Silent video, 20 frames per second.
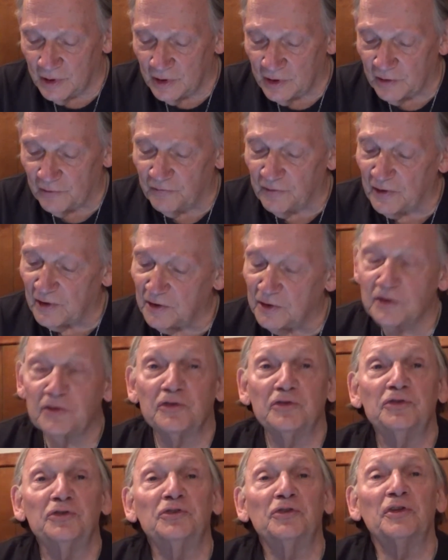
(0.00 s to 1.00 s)
The
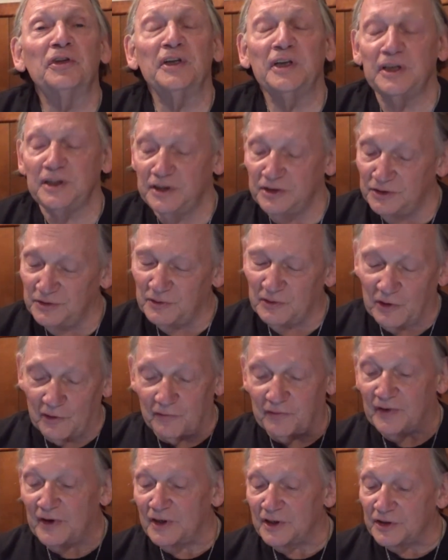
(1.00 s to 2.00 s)
Philistine, the
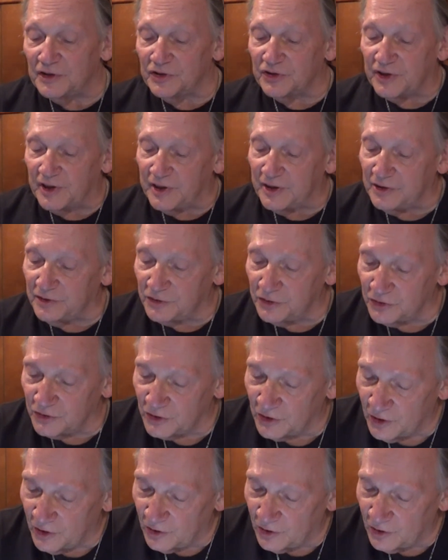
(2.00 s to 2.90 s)
Philistines,